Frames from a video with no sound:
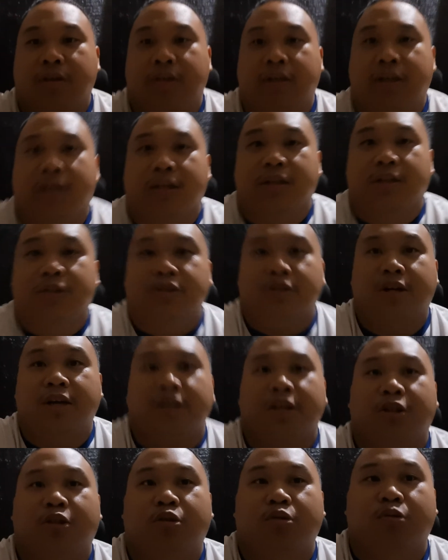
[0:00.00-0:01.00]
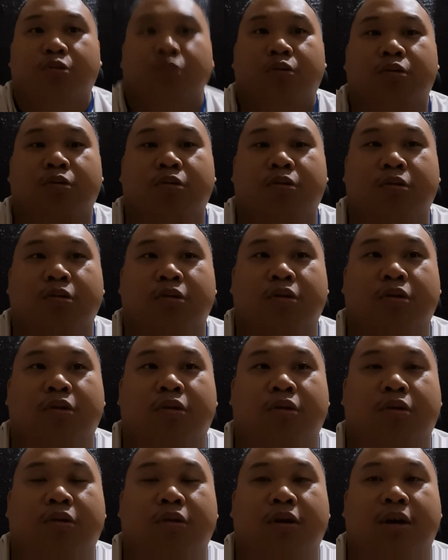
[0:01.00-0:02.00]
yeah, trying to
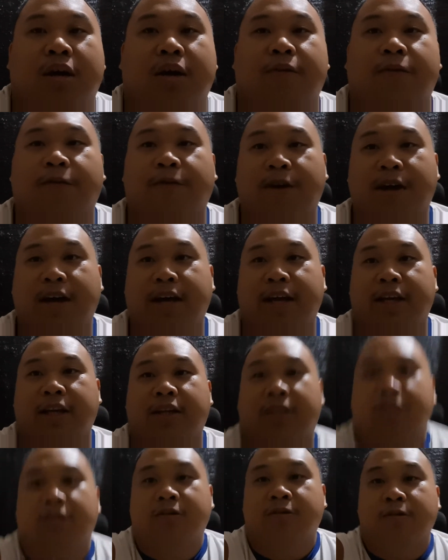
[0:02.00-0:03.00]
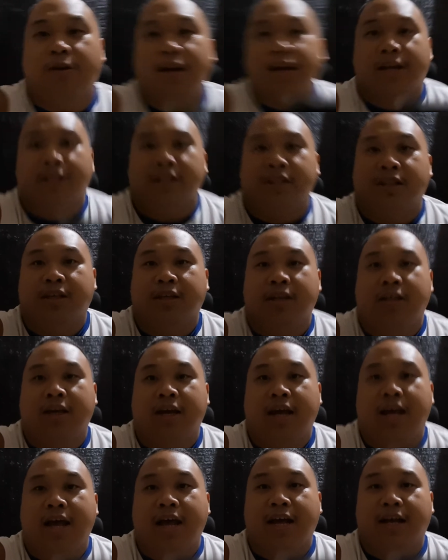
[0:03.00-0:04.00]
find the right
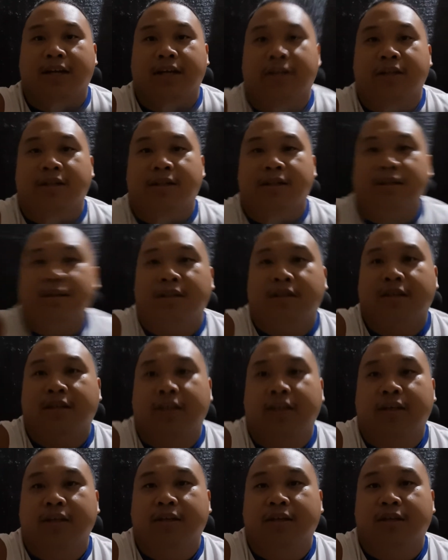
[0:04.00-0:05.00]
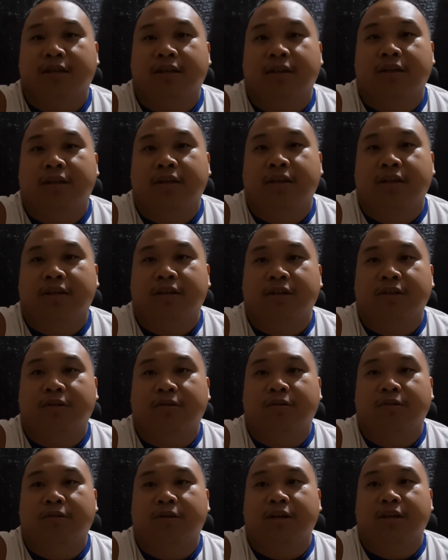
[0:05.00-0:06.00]
angle.
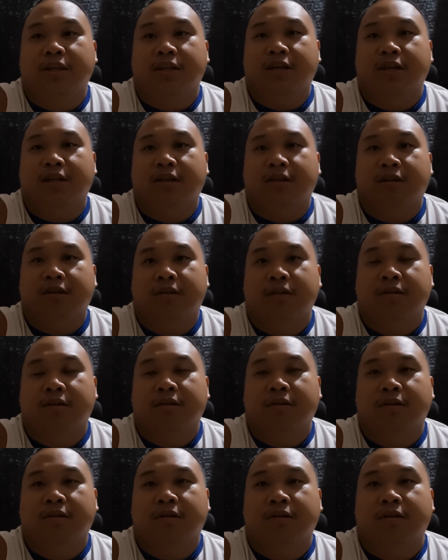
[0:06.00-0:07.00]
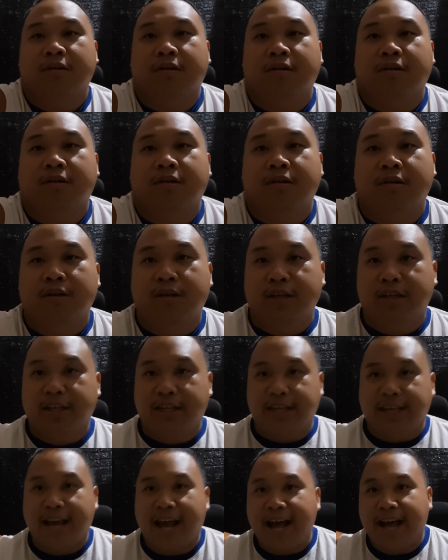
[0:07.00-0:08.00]
Siguro ganyan.
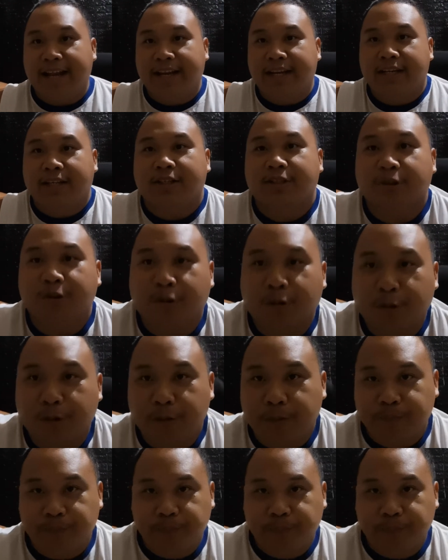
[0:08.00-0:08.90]
Yan! So,